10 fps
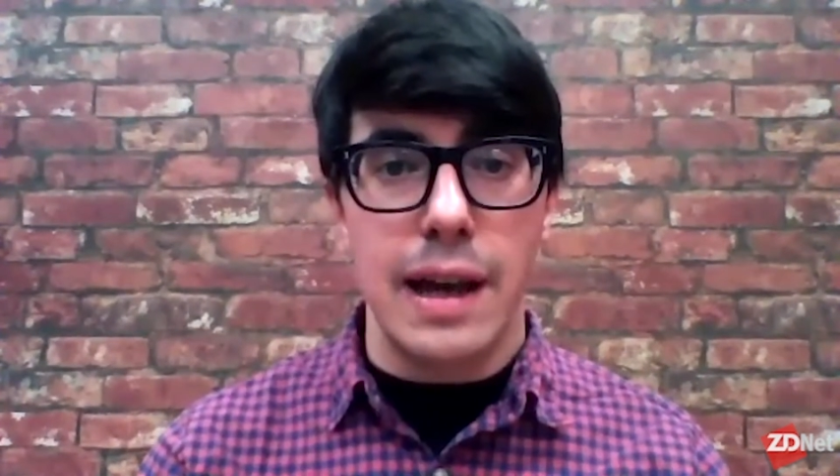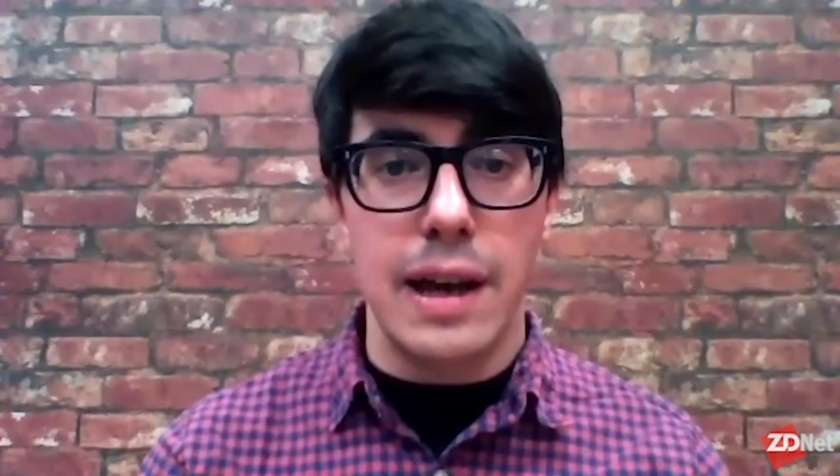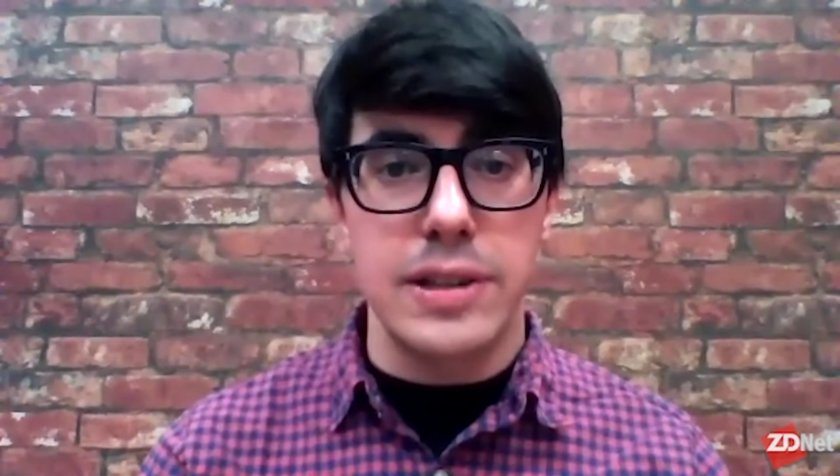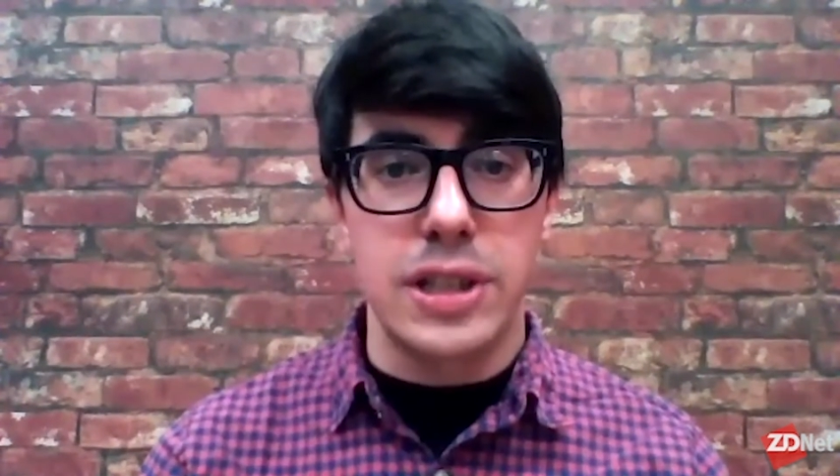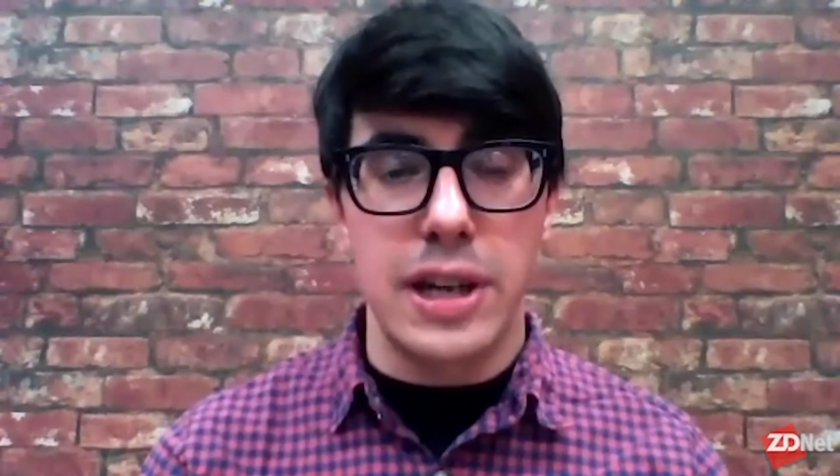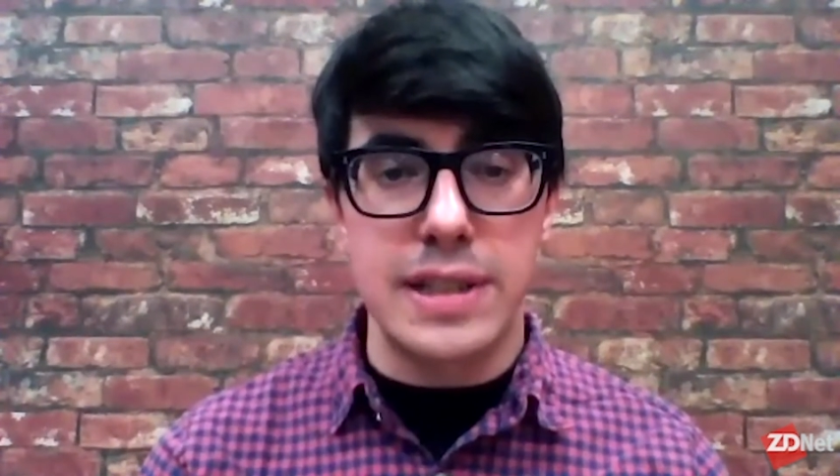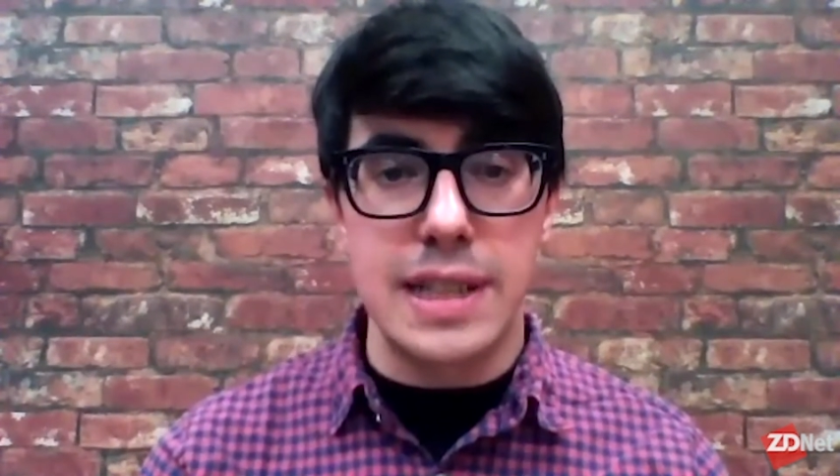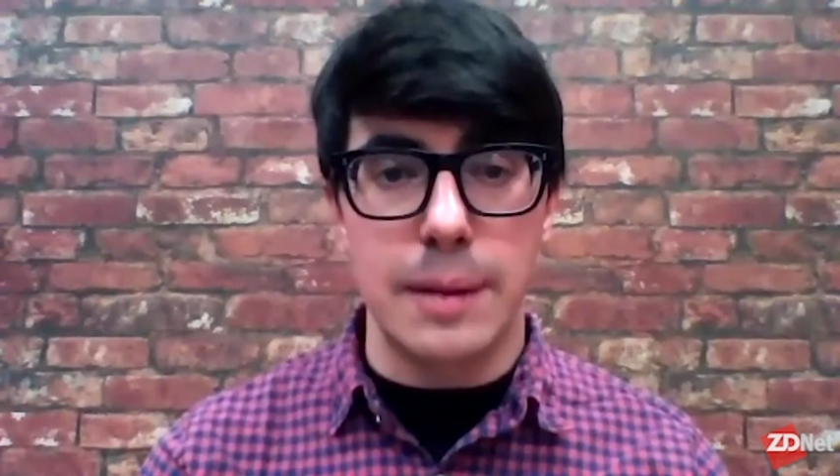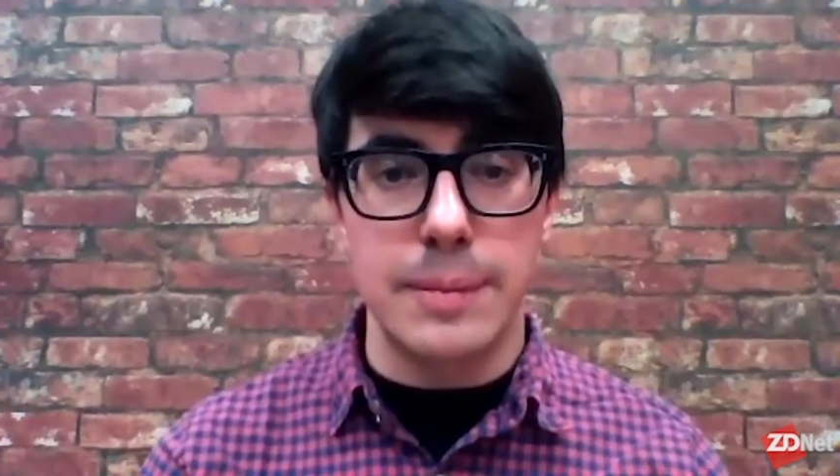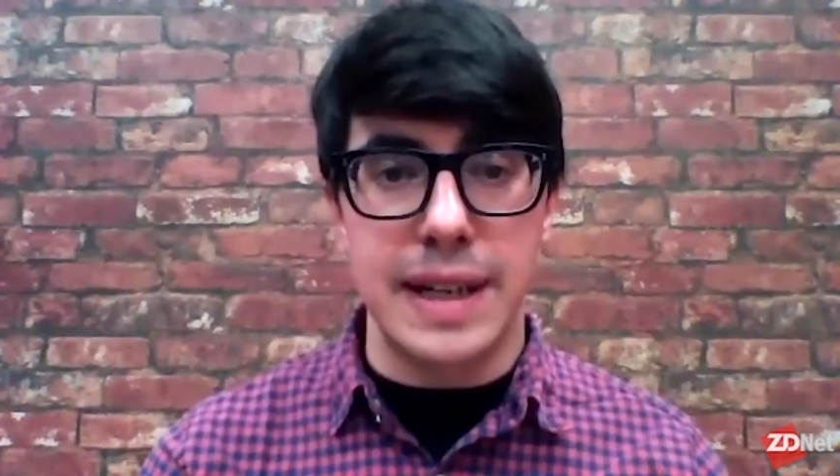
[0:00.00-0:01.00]
uh,
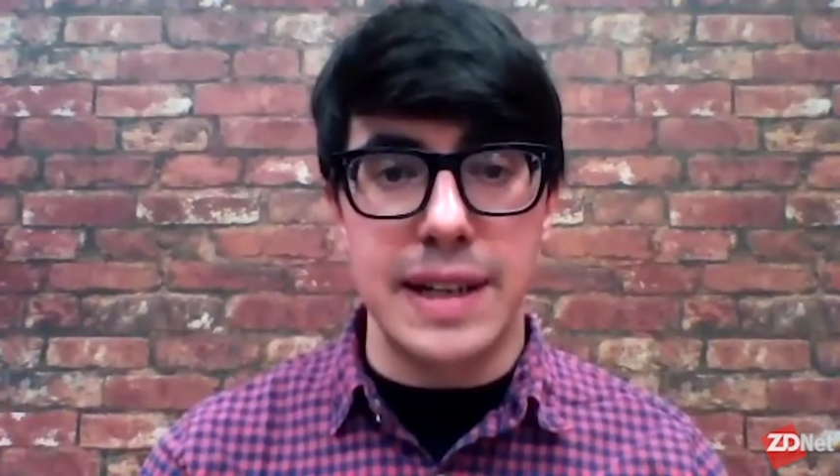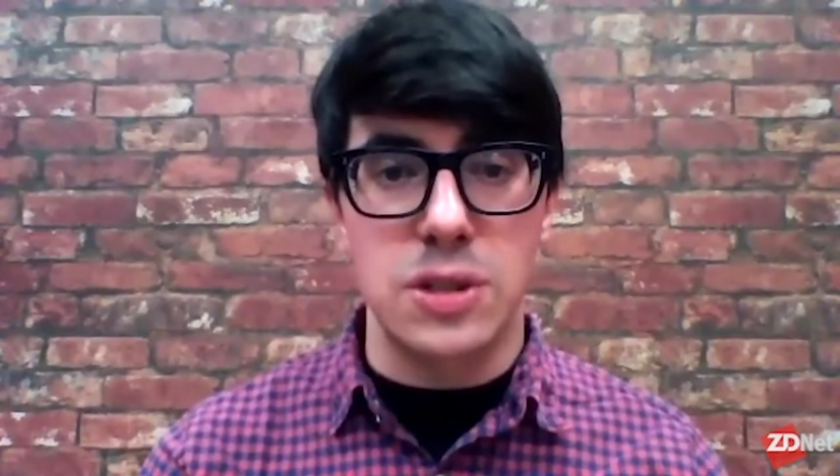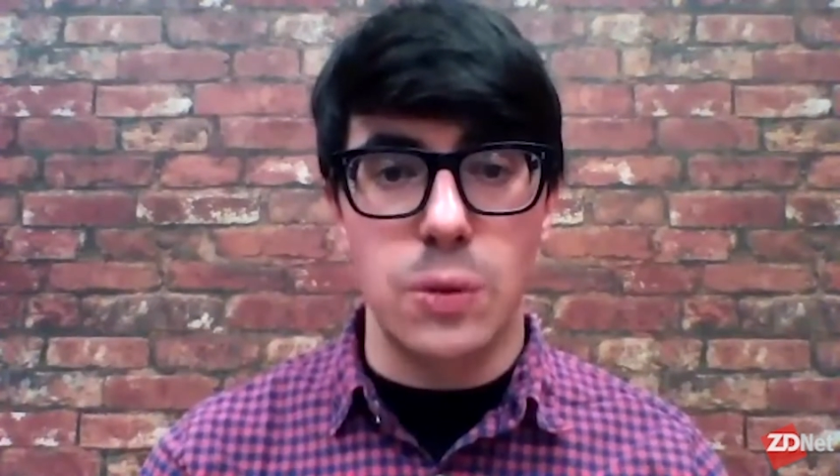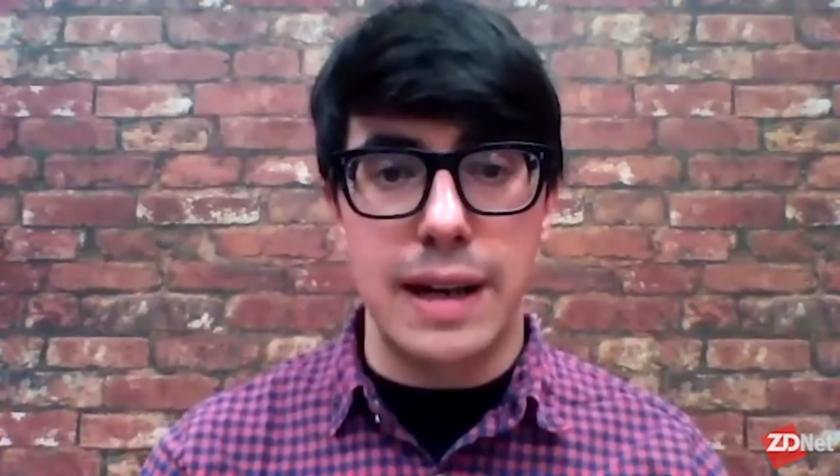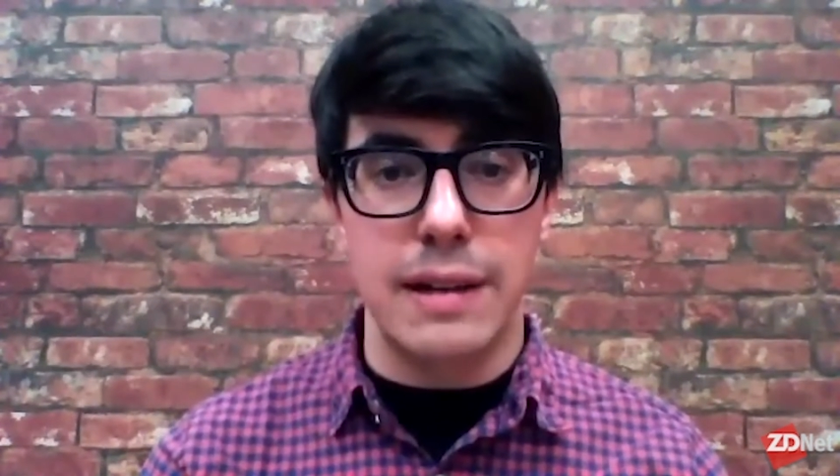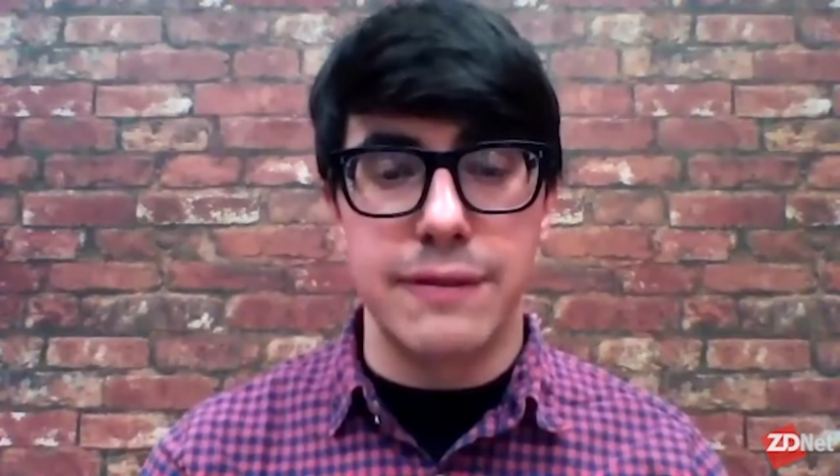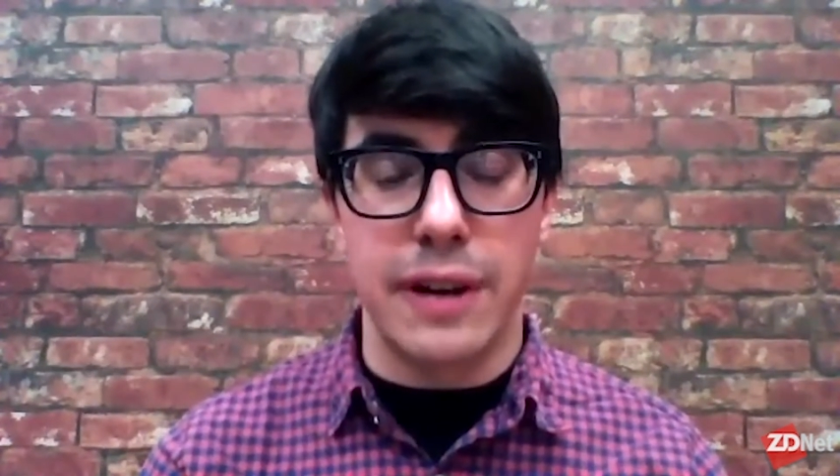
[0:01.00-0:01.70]
security updates when